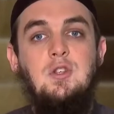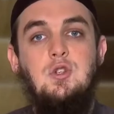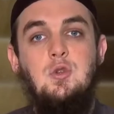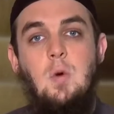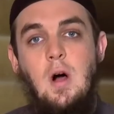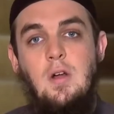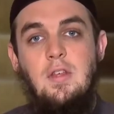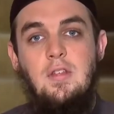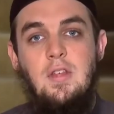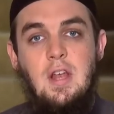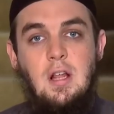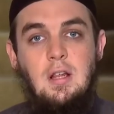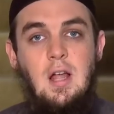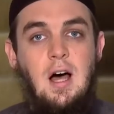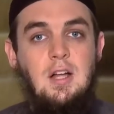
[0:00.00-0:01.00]
to other than
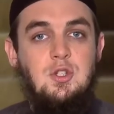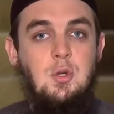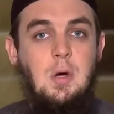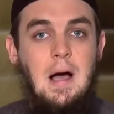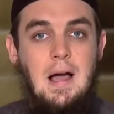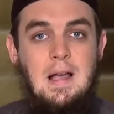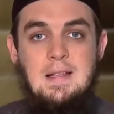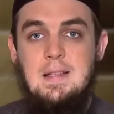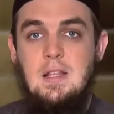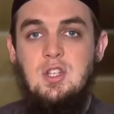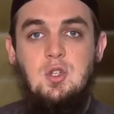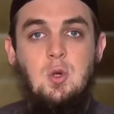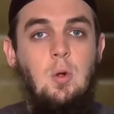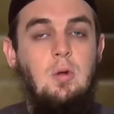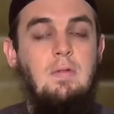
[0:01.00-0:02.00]
Allah, dua is the
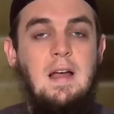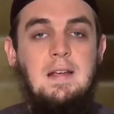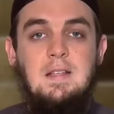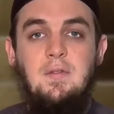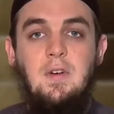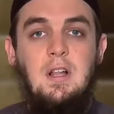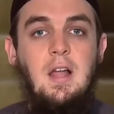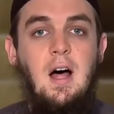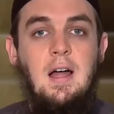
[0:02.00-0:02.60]
sole right of Allah.